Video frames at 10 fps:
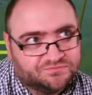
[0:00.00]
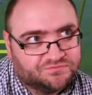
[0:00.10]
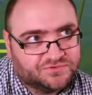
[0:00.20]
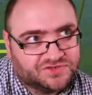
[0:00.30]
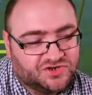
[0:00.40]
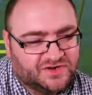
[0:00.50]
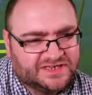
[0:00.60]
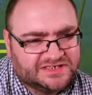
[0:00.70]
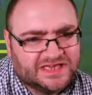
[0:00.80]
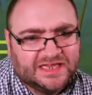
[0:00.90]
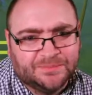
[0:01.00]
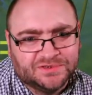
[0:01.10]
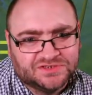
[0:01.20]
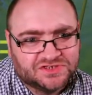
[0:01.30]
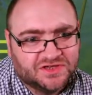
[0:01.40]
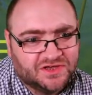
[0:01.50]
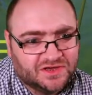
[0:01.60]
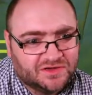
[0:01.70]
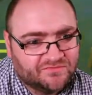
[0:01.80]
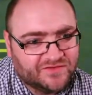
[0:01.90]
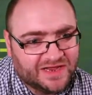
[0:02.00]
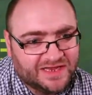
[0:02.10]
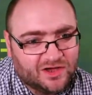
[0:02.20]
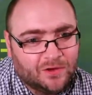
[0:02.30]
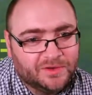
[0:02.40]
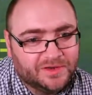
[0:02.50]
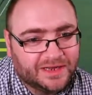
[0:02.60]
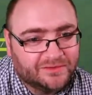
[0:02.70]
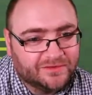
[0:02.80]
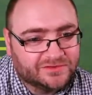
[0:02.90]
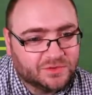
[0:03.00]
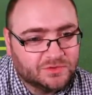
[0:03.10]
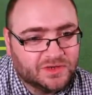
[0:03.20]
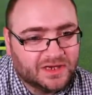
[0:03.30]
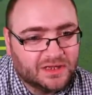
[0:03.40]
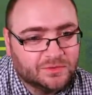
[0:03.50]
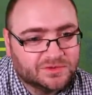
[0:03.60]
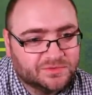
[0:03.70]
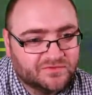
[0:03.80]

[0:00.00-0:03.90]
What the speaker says: Chinese sleepers are fairly common down there as well. Hello, where's my flip